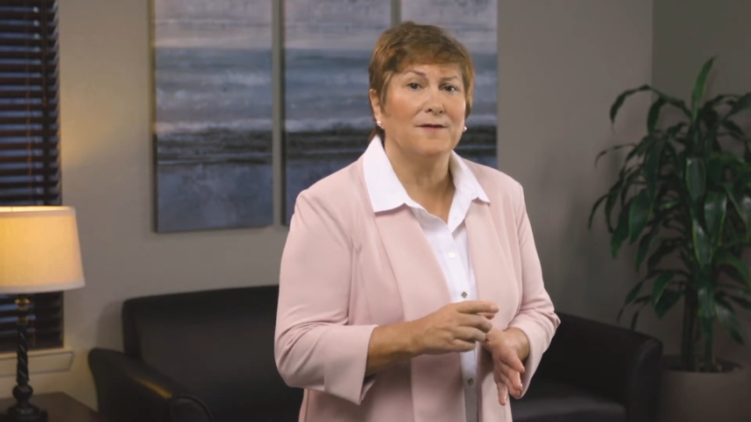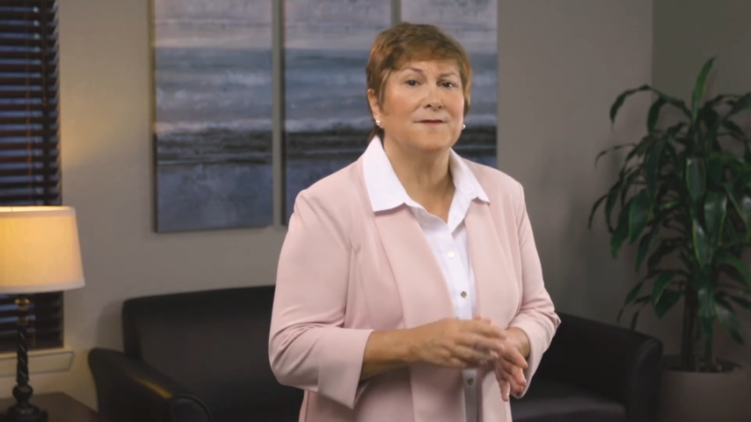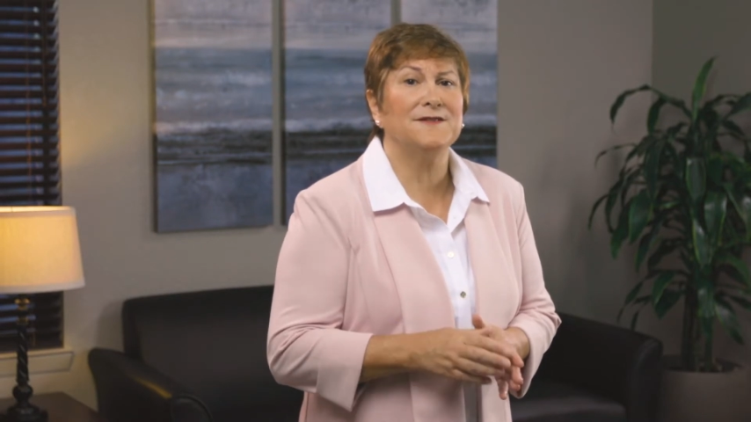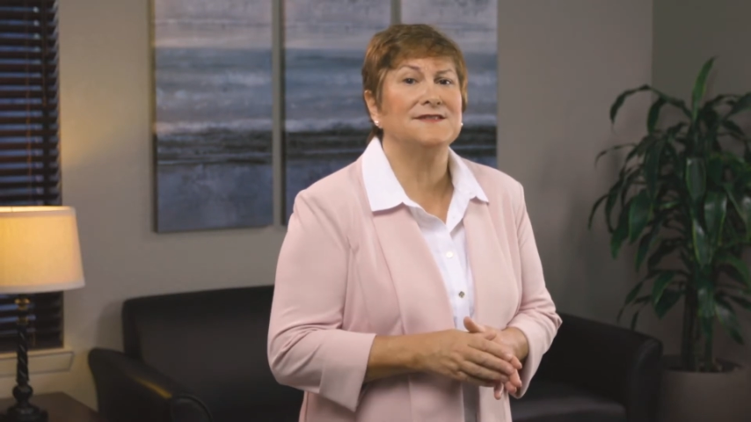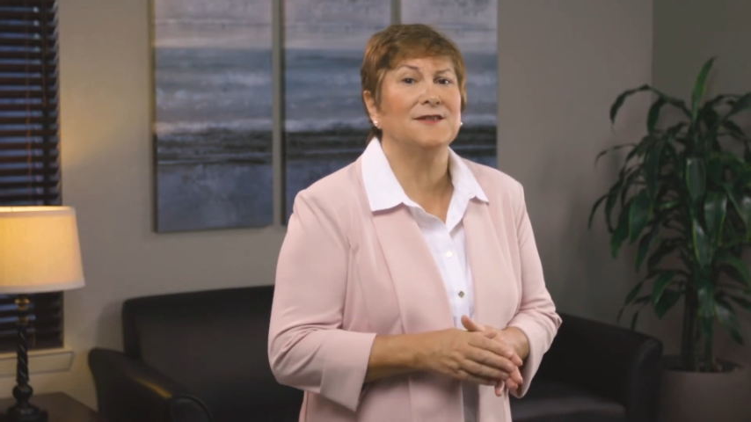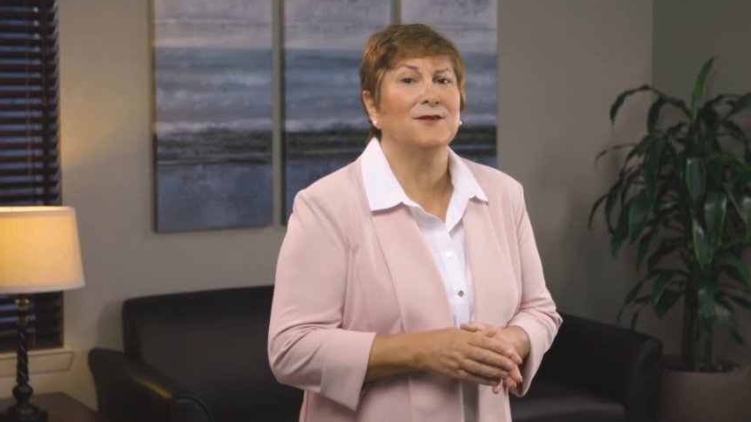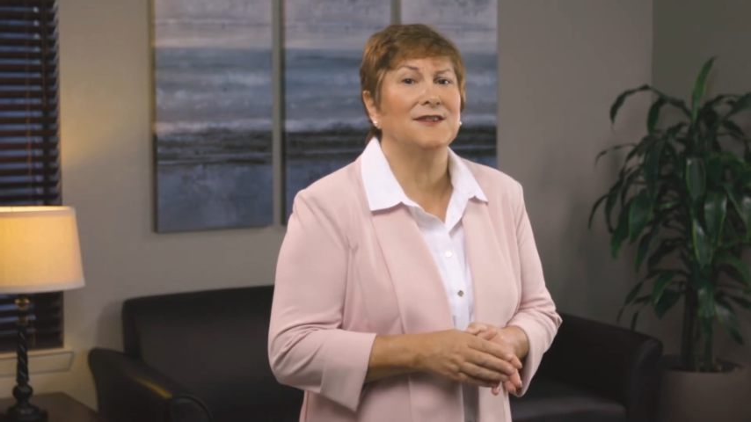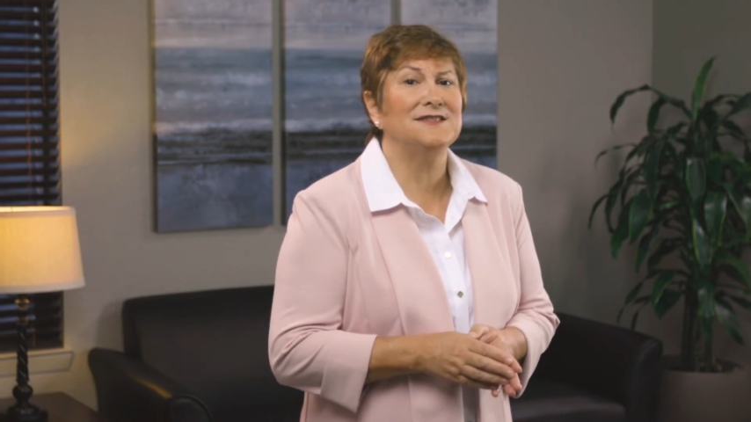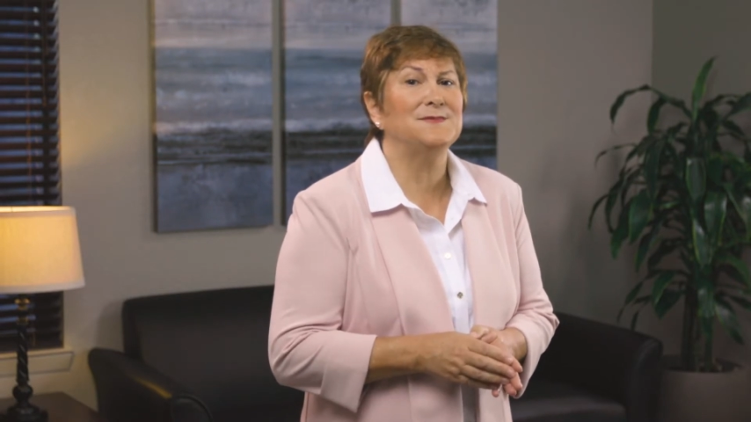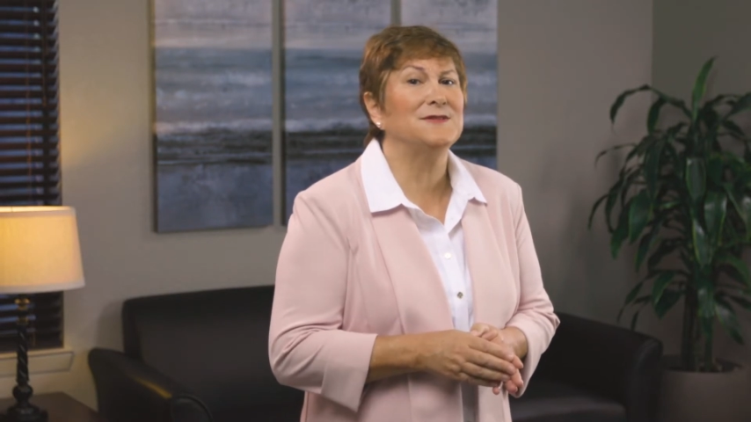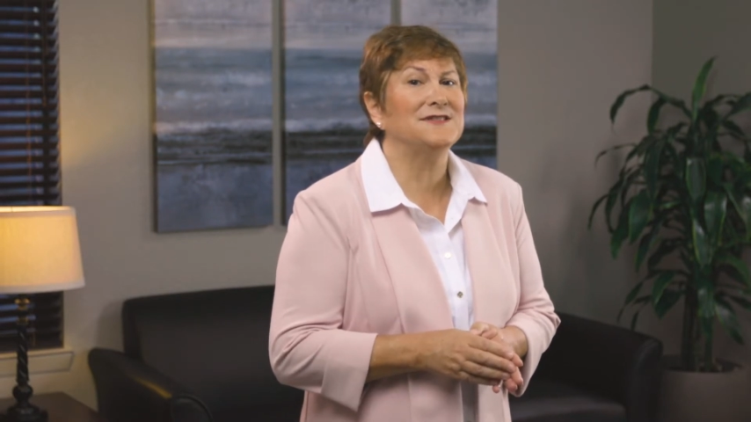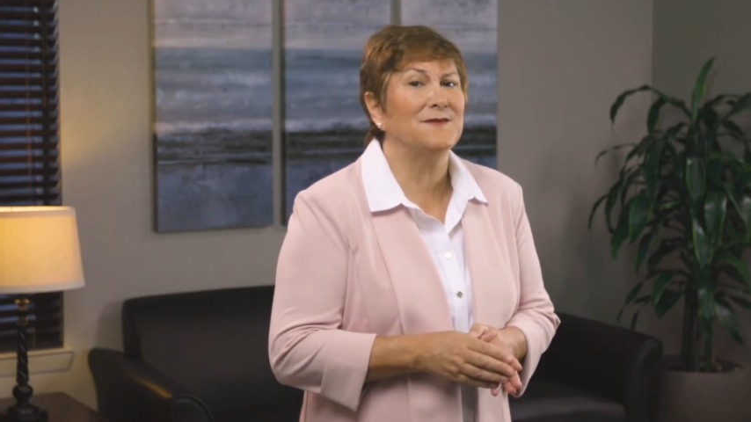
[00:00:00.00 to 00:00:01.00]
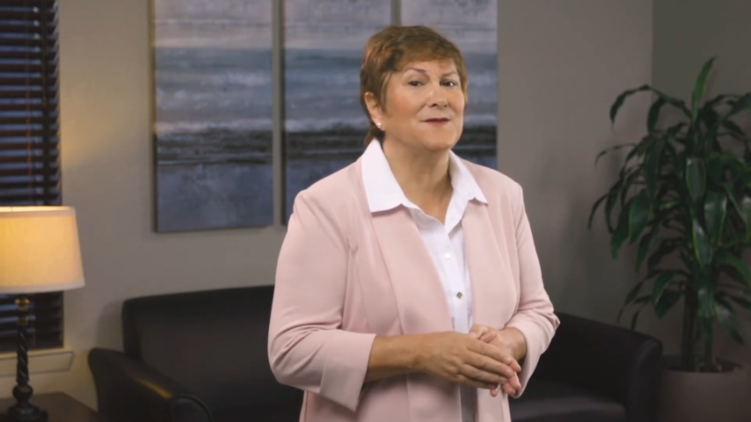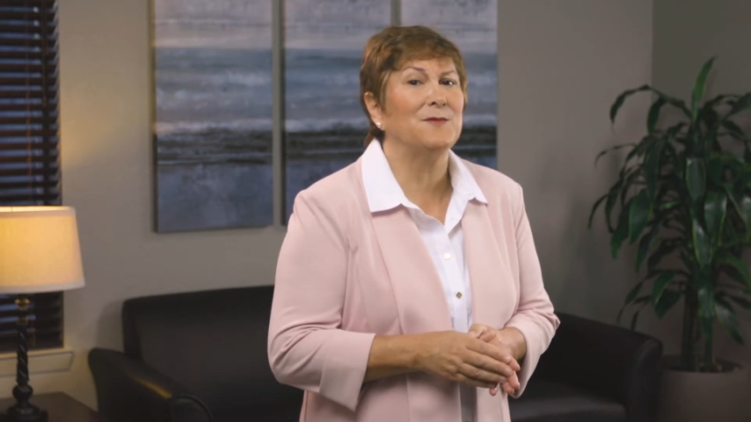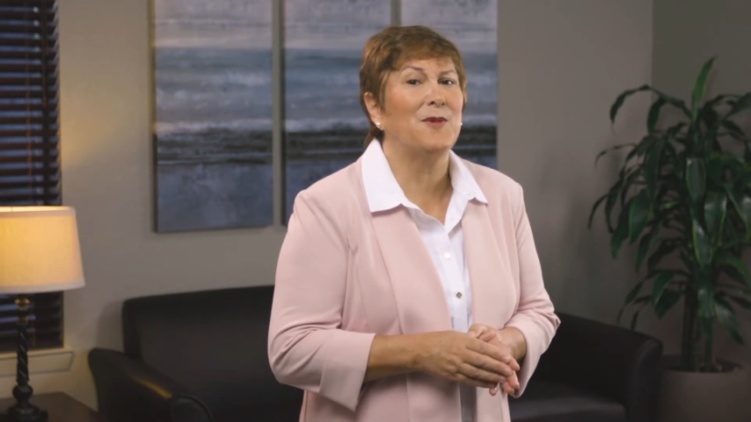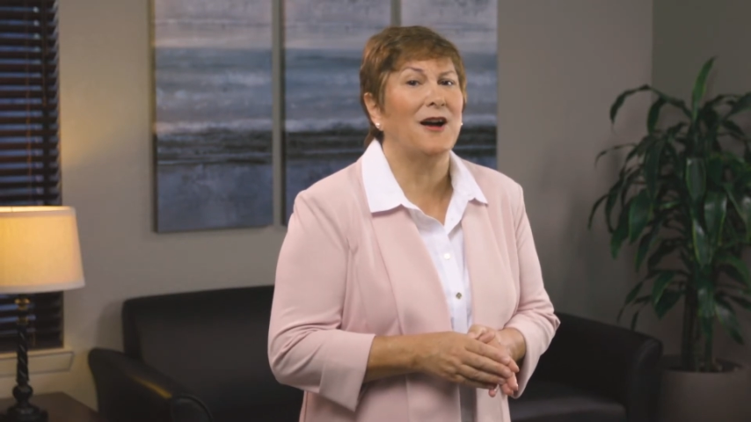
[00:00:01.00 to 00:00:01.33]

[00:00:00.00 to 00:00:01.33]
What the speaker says: facility-specific